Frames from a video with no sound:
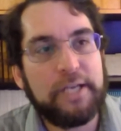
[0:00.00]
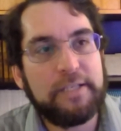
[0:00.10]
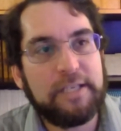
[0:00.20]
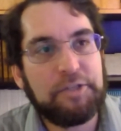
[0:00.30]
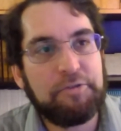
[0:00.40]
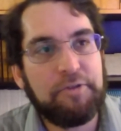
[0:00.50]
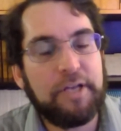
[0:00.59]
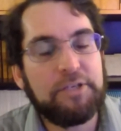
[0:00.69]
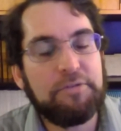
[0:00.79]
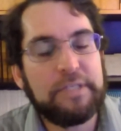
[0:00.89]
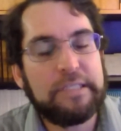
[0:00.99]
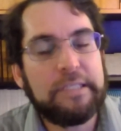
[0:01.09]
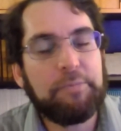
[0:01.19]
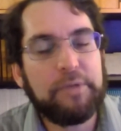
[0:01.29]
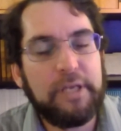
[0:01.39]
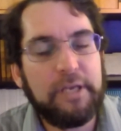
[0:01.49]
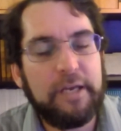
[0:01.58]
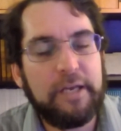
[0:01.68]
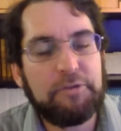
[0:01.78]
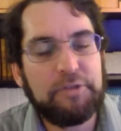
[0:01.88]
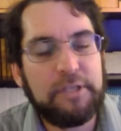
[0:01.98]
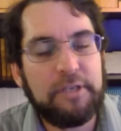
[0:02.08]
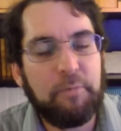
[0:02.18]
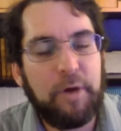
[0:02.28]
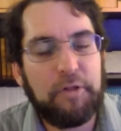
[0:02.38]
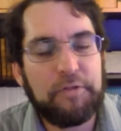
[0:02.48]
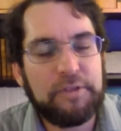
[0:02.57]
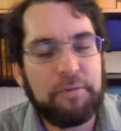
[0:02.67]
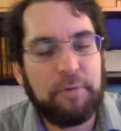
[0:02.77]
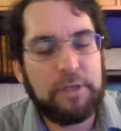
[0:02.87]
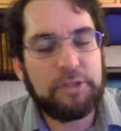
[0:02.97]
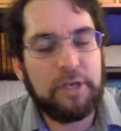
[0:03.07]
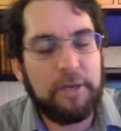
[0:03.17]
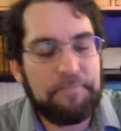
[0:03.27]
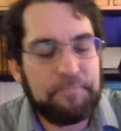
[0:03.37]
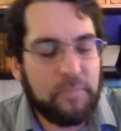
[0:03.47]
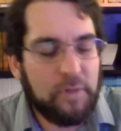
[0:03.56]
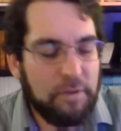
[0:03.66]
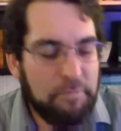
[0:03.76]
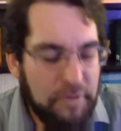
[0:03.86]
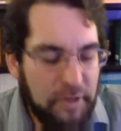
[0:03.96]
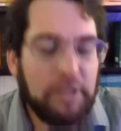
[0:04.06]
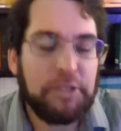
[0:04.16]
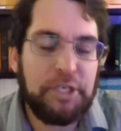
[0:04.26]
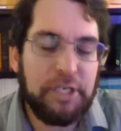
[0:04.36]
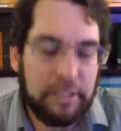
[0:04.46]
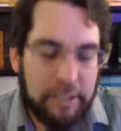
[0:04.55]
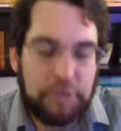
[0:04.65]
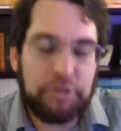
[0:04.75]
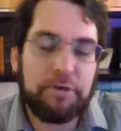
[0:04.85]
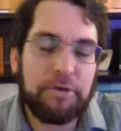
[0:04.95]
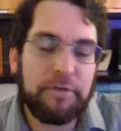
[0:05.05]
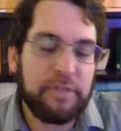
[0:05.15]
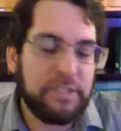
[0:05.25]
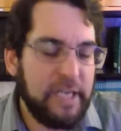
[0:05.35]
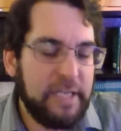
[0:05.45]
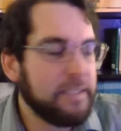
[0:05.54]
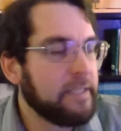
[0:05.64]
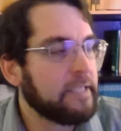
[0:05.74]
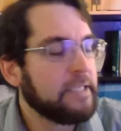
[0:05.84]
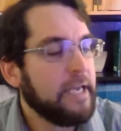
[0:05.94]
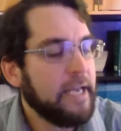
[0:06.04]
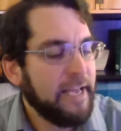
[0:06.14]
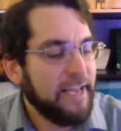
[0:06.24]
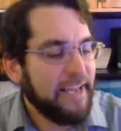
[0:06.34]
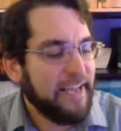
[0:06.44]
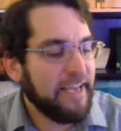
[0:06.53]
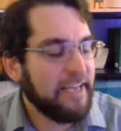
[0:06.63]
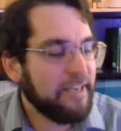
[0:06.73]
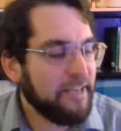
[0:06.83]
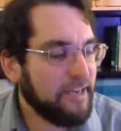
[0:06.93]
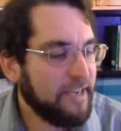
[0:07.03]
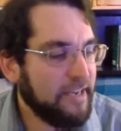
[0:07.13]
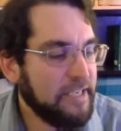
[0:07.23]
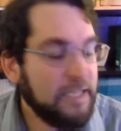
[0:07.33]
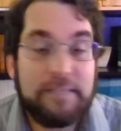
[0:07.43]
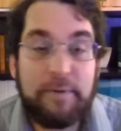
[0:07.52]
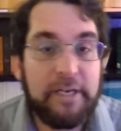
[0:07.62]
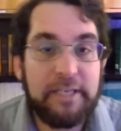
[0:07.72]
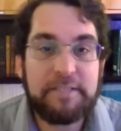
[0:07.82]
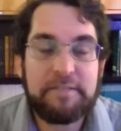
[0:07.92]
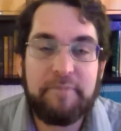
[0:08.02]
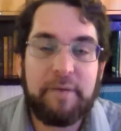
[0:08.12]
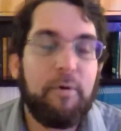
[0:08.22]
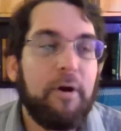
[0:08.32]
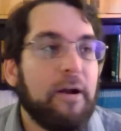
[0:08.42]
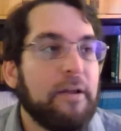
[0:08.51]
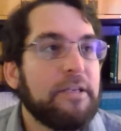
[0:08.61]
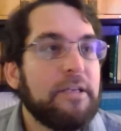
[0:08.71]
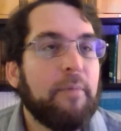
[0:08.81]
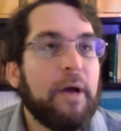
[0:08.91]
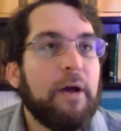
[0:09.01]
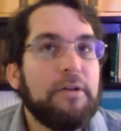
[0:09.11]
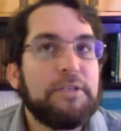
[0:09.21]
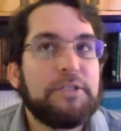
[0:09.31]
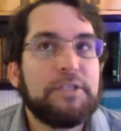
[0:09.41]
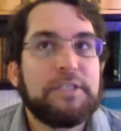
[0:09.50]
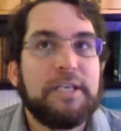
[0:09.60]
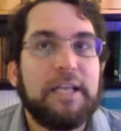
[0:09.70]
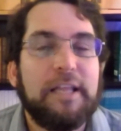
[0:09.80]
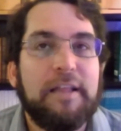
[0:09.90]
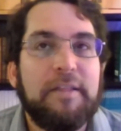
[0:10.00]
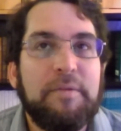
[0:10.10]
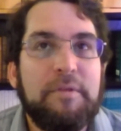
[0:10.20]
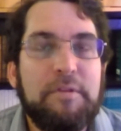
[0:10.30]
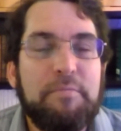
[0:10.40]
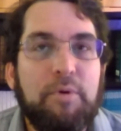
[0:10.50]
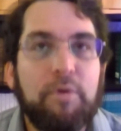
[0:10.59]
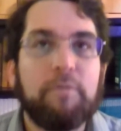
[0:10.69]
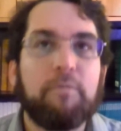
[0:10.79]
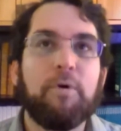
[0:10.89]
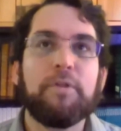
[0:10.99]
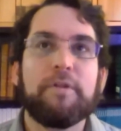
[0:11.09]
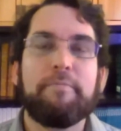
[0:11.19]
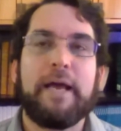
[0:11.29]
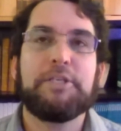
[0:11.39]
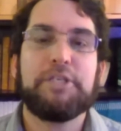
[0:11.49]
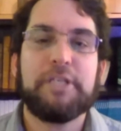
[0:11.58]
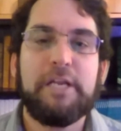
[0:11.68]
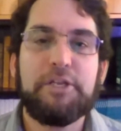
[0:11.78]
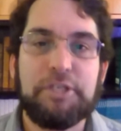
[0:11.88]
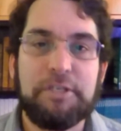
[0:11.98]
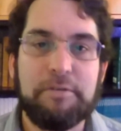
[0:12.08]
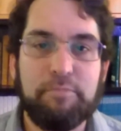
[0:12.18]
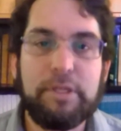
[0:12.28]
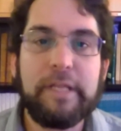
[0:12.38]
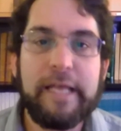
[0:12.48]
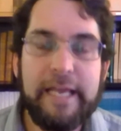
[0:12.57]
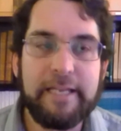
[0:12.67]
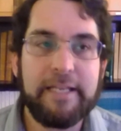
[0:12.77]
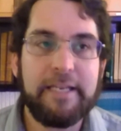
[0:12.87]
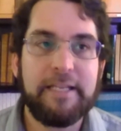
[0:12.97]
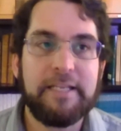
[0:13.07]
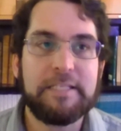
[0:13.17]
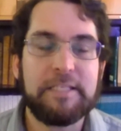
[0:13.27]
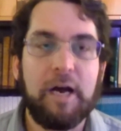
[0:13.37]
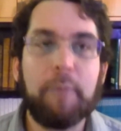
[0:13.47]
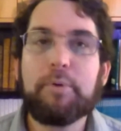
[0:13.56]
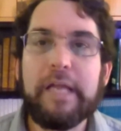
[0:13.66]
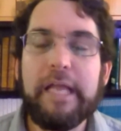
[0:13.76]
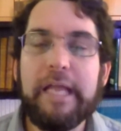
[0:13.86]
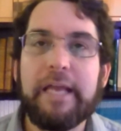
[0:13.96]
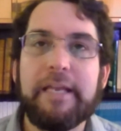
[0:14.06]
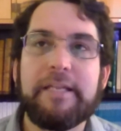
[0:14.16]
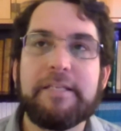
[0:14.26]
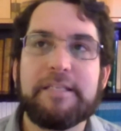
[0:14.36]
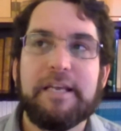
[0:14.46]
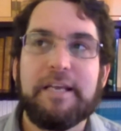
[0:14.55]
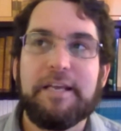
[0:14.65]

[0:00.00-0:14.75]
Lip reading: ancestry, and she was deeply interested in Welsh mythology and literature and the saints and things. And he talks about in his memoir about just the important role that imagination played in his upbringing and in his